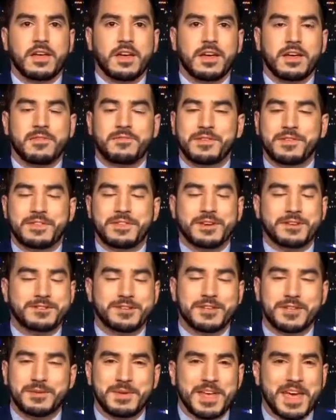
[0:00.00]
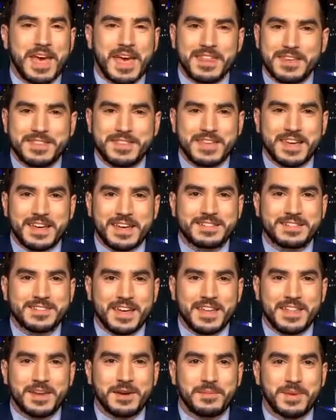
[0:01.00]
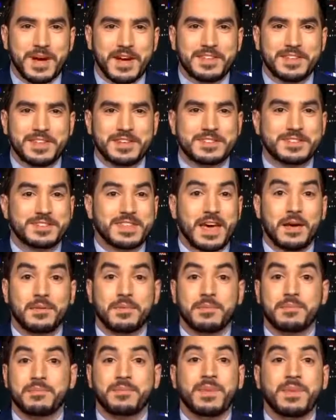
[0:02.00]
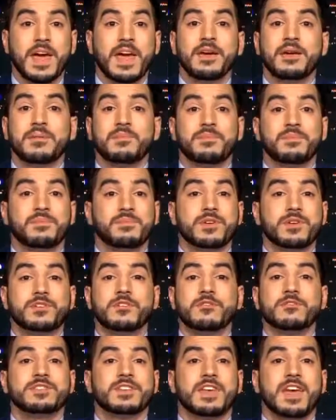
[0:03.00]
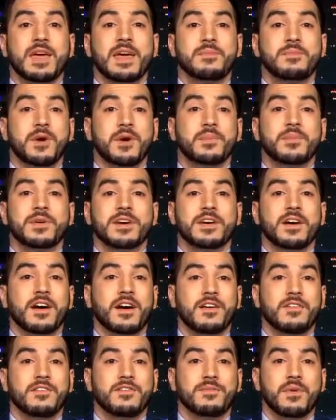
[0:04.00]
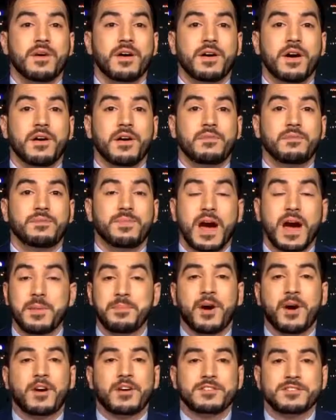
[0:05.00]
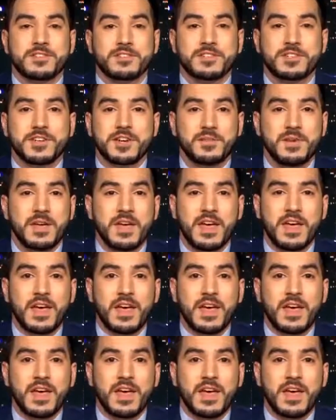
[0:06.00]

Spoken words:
If there's going to be anything exciting about this that may produce a moment of bipartisanship,